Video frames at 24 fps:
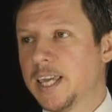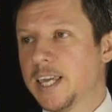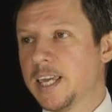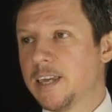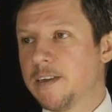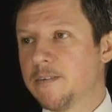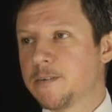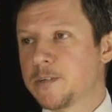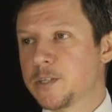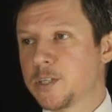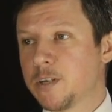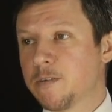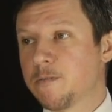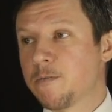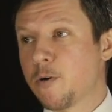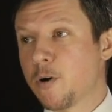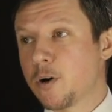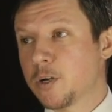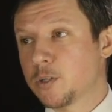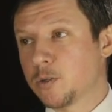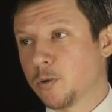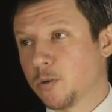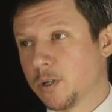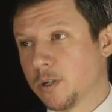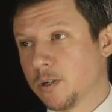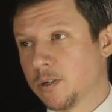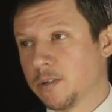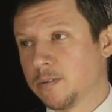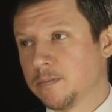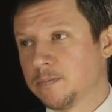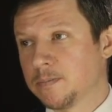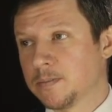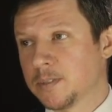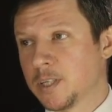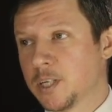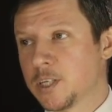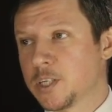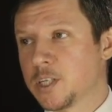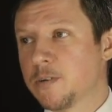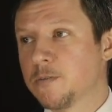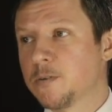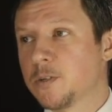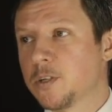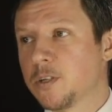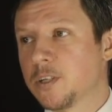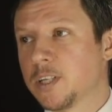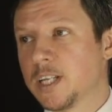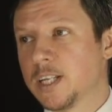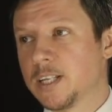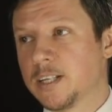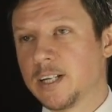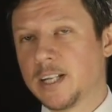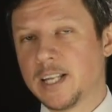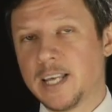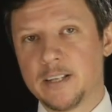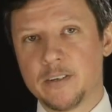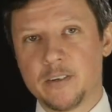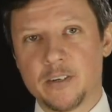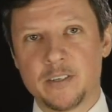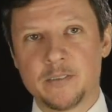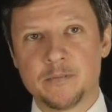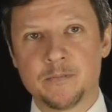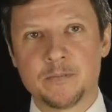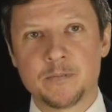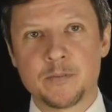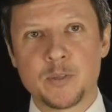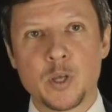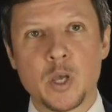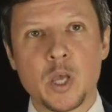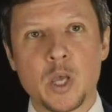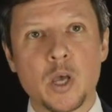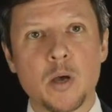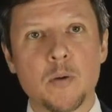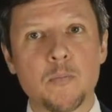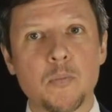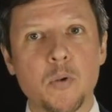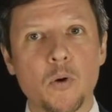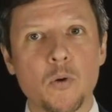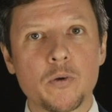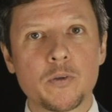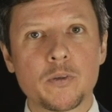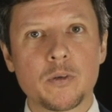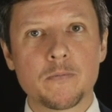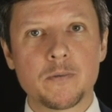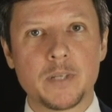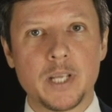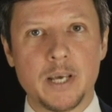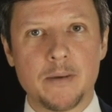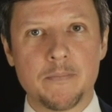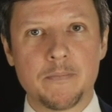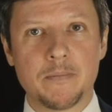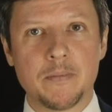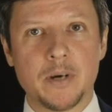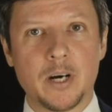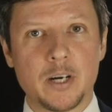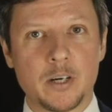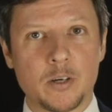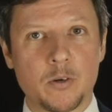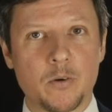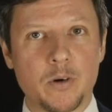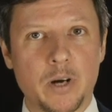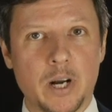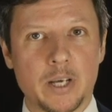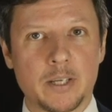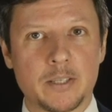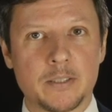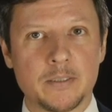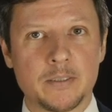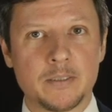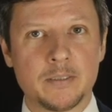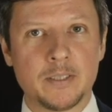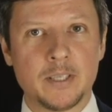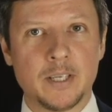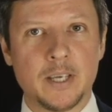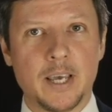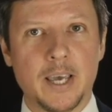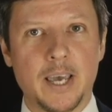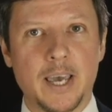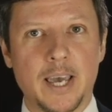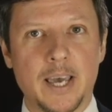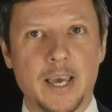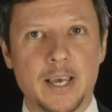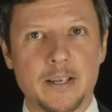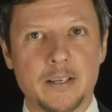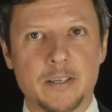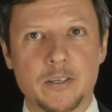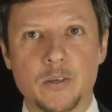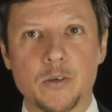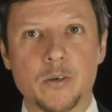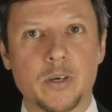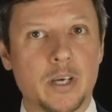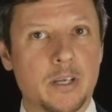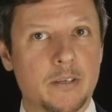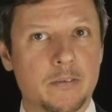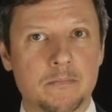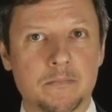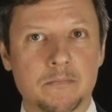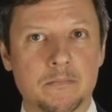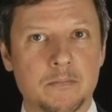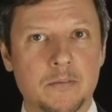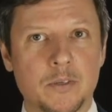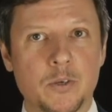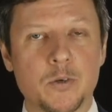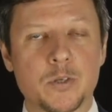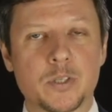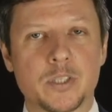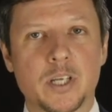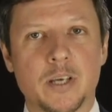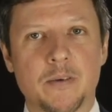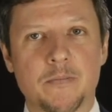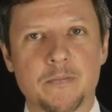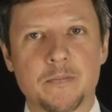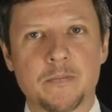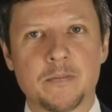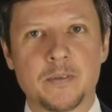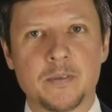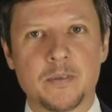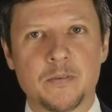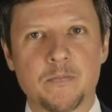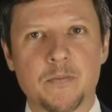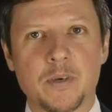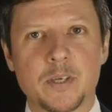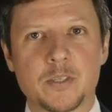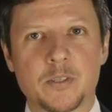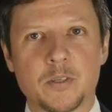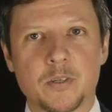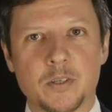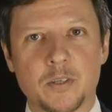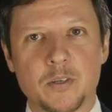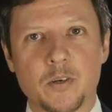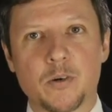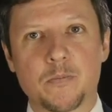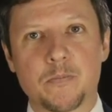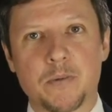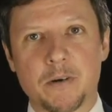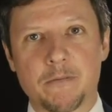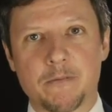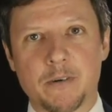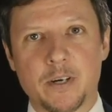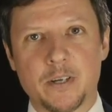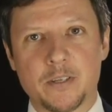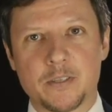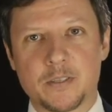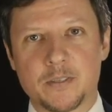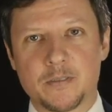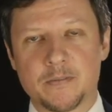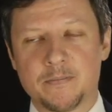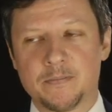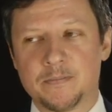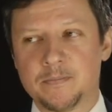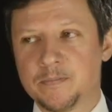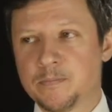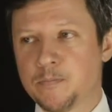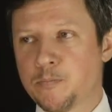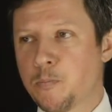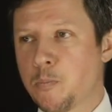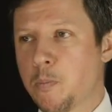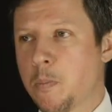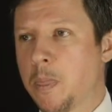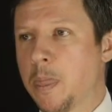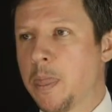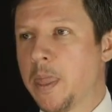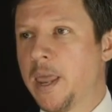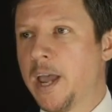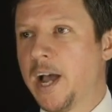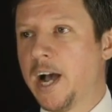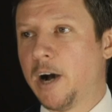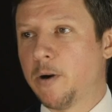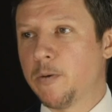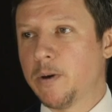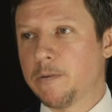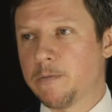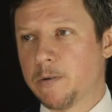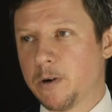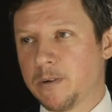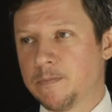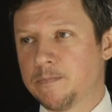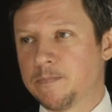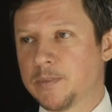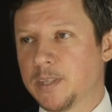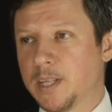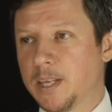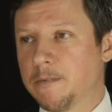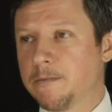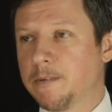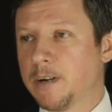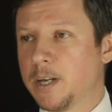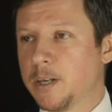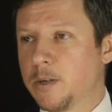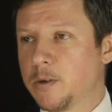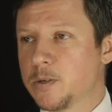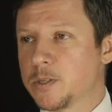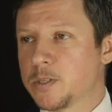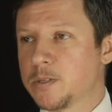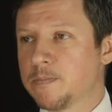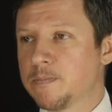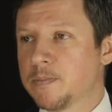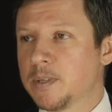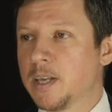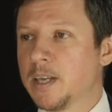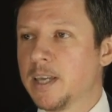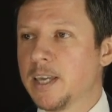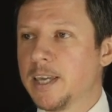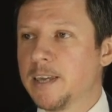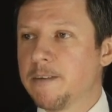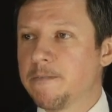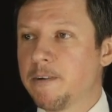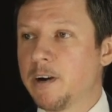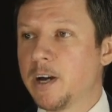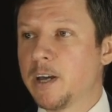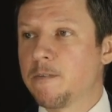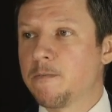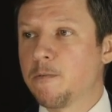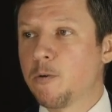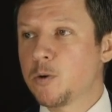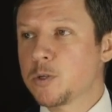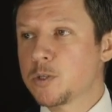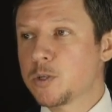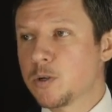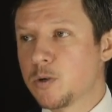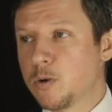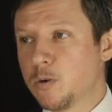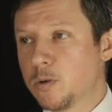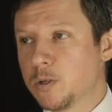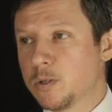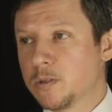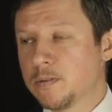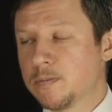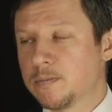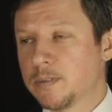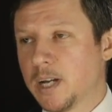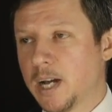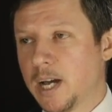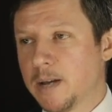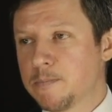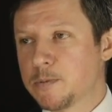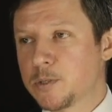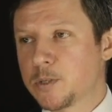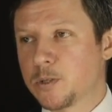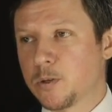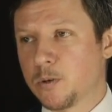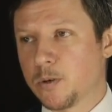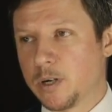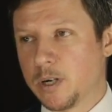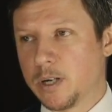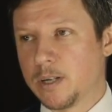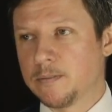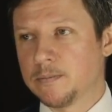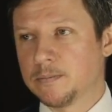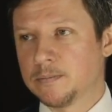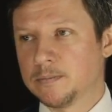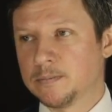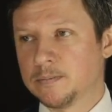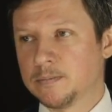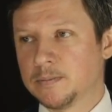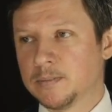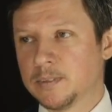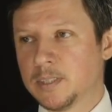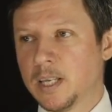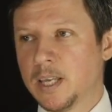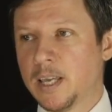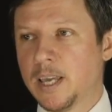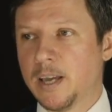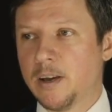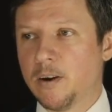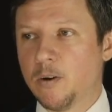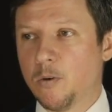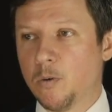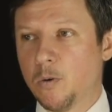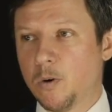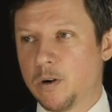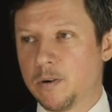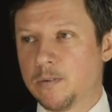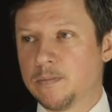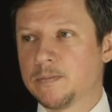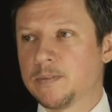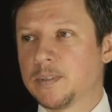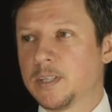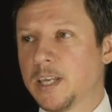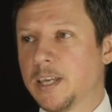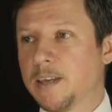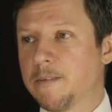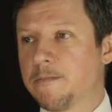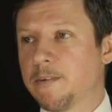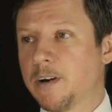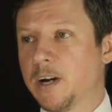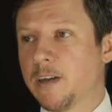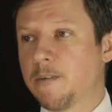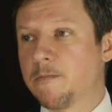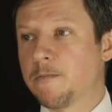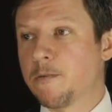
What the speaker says: If she were taller, she wouldn't need a ladder. Both of them are correct, and you can use them based on your preference. However, if I use if I was rude, I'm sorry, or if I